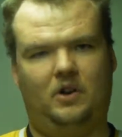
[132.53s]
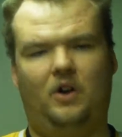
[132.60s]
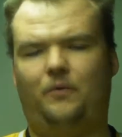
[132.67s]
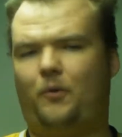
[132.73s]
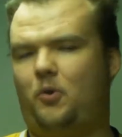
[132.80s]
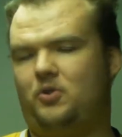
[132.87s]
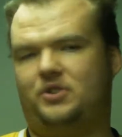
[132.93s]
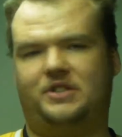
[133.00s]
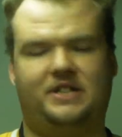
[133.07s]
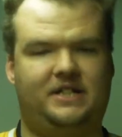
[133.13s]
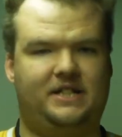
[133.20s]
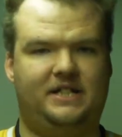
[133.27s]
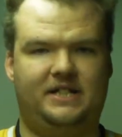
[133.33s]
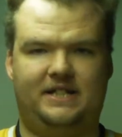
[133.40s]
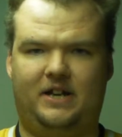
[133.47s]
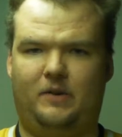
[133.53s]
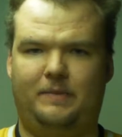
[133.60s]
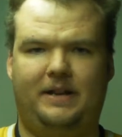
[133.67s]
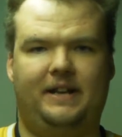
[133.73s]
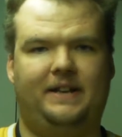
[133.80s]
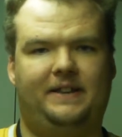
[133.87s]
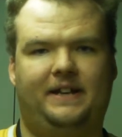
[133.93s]
Of course, it didn't tell
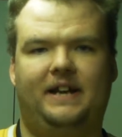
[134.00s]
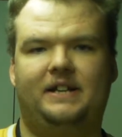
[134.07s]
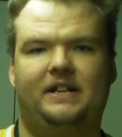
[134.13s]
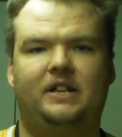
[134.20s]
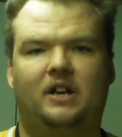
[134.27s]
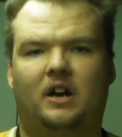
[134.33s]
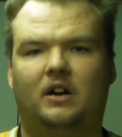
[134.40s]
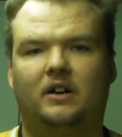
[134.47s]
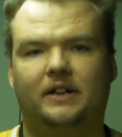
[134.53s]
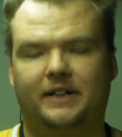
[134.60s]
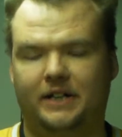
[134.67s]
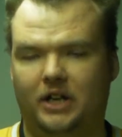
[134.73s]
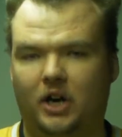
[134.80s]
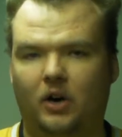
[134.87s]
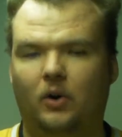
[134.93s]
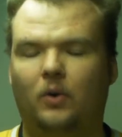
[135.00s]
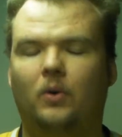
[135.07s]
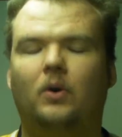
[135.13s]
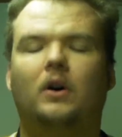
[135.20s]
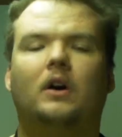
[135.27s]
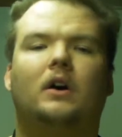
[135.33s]
me anything I didn't already know.